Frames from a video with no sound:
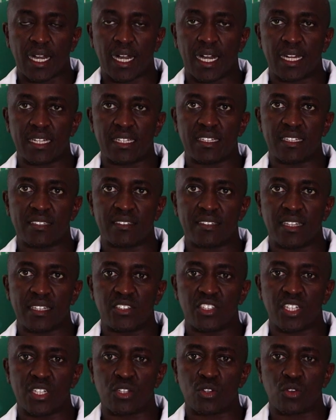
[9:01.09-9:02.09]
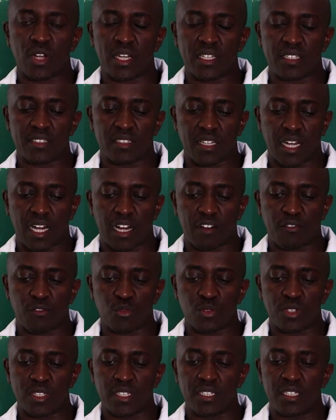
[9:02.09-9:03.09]
and there's the generalized
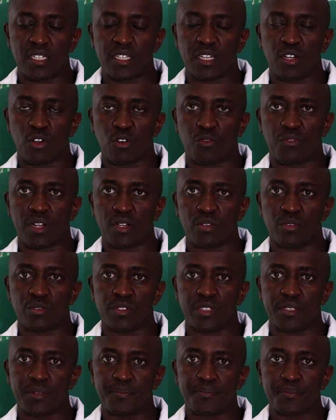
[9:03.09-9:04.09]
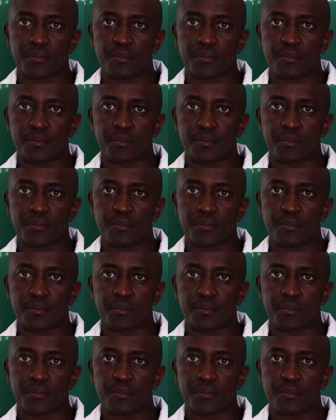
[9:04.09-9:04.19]
fluid overload.